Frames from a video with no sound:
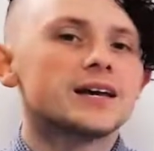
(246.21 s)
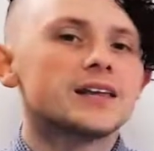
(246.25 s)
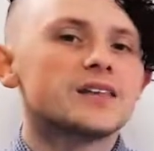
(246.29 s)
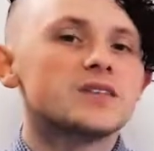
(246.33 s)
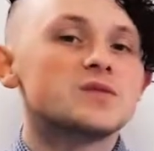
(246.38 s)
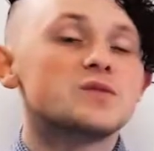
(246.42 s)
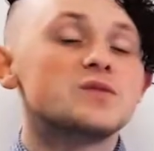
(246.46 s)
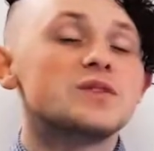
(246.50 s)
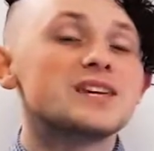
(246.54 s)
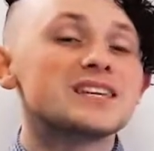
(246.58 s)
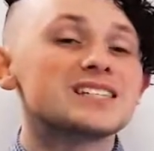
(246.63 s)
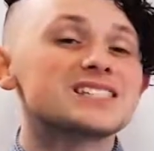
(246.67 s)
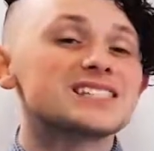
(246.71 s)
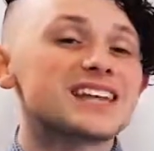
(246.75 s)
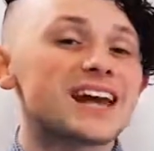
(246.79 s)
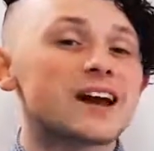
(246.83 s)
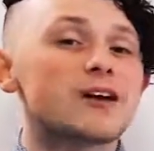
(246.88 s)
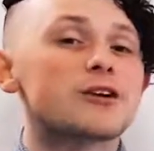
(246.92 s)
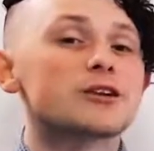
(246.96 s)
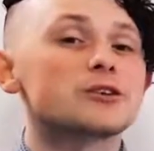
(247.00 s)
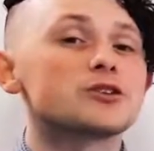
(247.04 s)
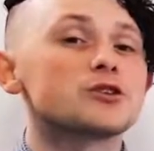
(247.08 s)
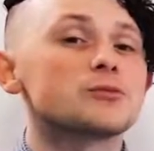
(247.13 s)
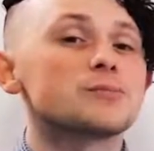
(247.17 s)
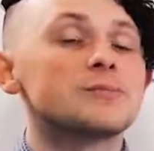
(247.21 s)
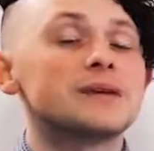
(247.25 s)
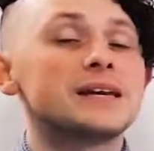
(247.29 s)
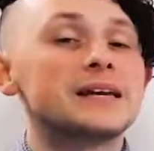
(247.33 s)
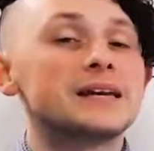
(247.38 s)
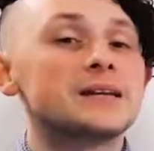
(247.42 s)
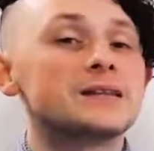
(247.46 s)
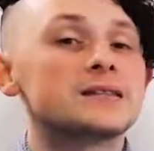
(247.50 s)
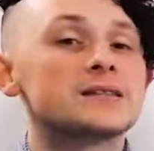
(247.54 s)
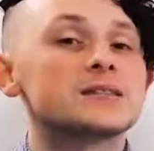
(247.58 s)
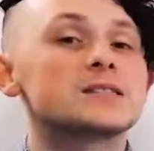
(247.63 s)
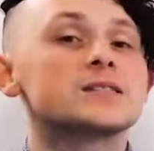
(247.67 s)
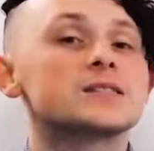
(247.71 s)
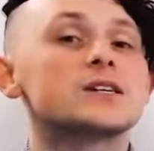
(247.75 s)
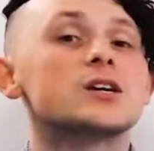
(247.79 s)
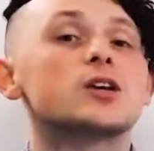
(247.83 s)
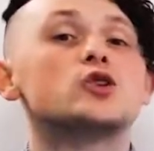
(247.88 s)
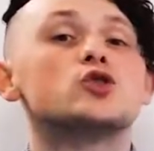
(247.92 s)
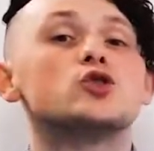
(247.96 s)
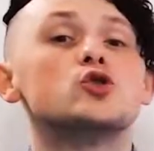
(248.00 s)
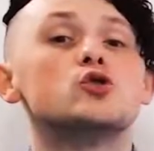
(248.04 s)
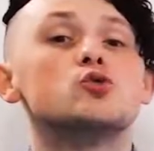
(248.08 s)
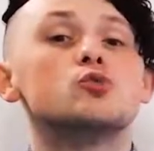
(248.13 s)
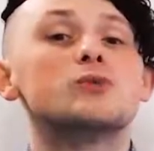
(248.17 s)
This character means
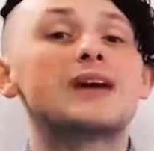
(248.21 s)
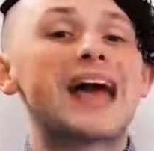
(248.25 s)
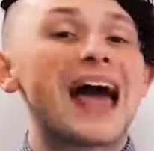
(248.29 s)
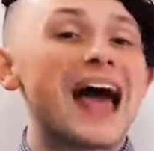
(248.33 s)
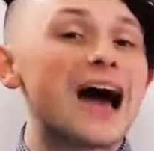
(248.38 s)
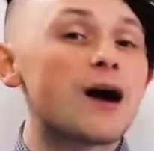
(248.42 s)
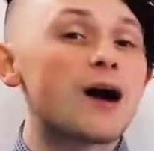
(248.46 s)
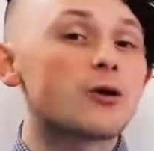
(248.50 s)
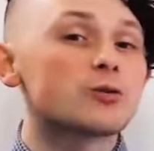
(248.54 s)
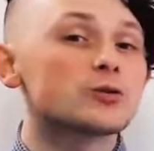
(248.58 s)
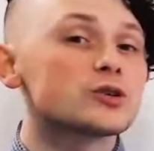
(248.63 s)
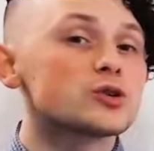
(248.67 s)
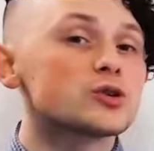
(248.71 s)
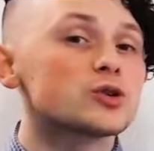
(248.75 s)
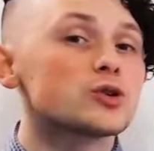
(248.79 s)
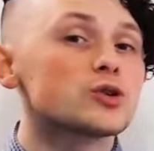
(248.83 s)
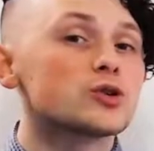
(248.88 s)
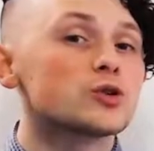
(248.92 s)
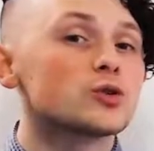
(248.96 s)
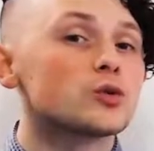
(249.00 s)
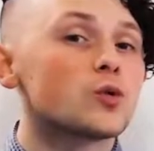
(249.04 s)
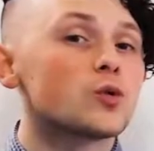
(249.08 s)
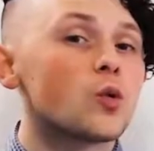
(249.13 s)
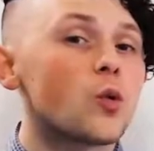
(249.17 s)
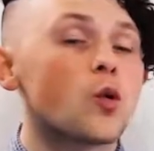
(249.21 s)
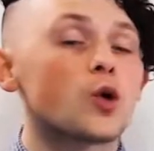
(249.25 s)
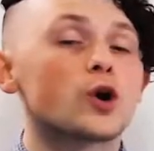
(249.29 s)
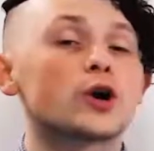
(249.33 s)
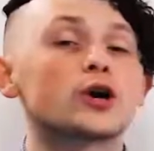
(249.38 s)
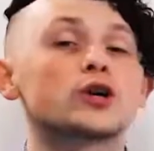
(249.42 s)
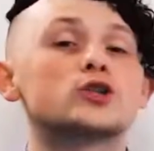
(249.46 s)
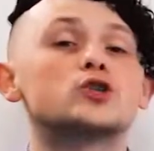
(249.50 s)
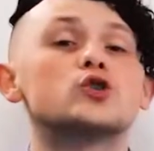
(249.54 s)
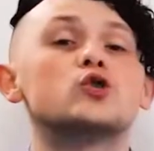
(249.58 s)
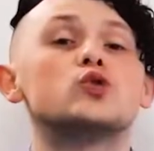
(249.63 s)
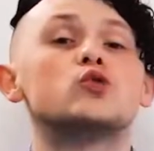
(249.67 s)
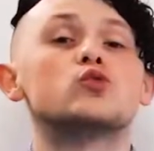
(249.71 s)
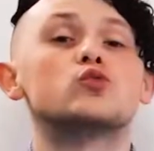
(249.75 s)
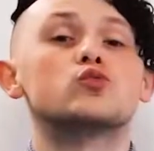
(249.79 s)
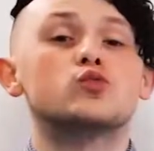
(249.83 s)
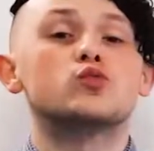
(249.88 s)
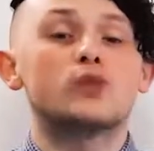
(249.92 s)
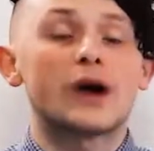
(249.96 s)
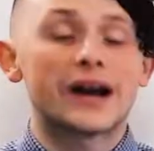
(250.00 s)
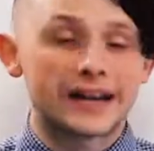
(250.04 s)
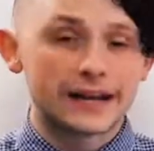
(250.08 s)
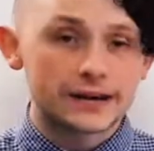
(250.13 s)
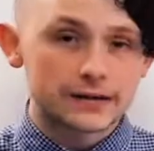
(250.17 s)
to count or to
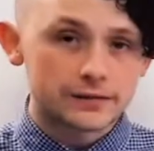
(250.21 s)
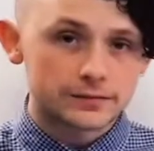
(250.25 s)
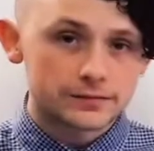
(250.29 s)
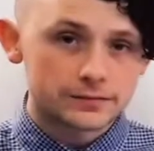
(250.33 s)
reckon.